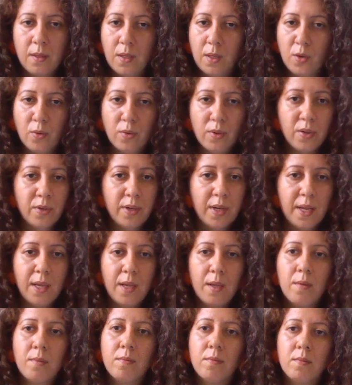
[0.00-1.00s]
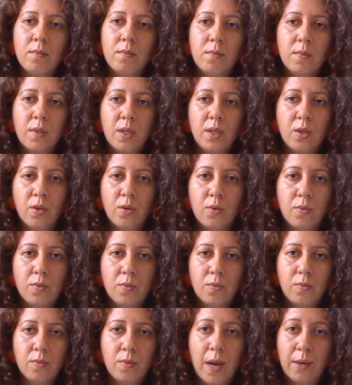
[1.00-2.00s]
They know their name, they
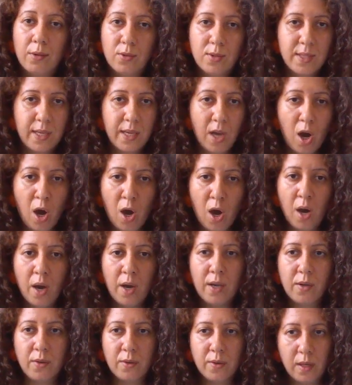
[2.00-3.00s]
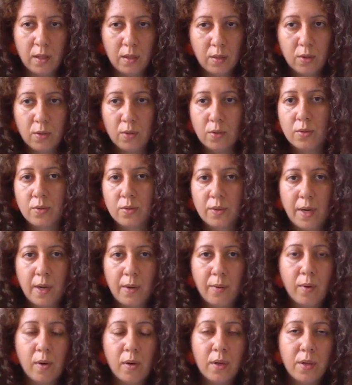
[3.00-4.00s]
know how to say hi or hello or
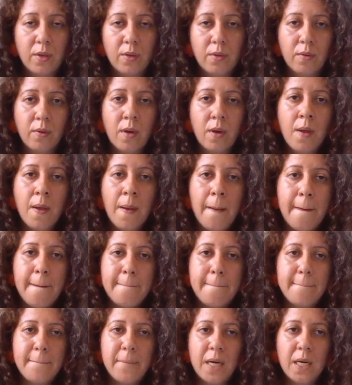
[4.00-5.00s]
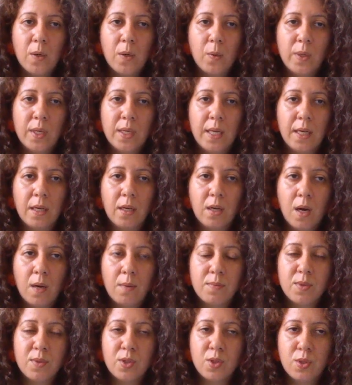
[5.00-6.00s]
how are you, but when it
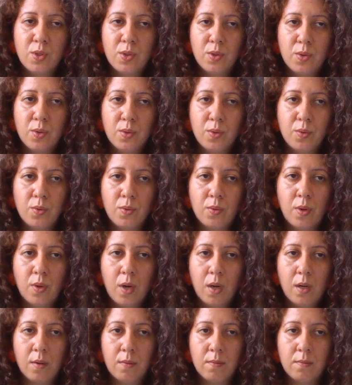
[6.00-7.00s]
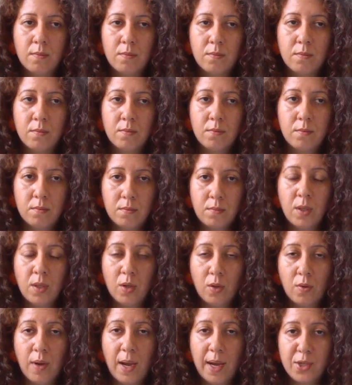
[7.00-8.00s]
comes to
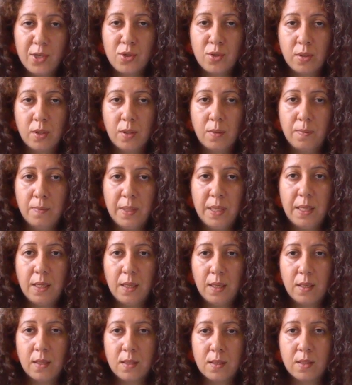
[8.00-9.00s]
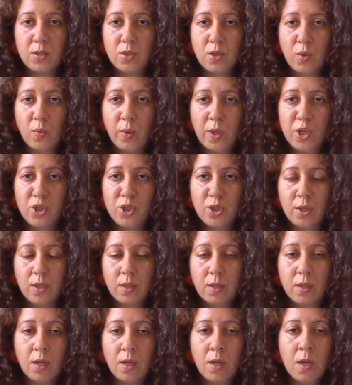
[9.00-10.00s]
actually being in a
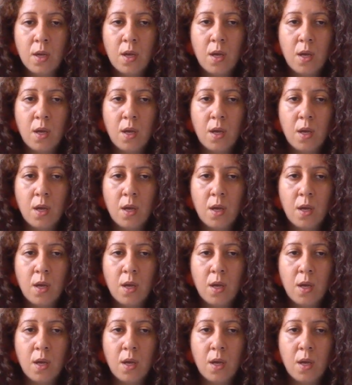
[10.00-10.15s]
situation,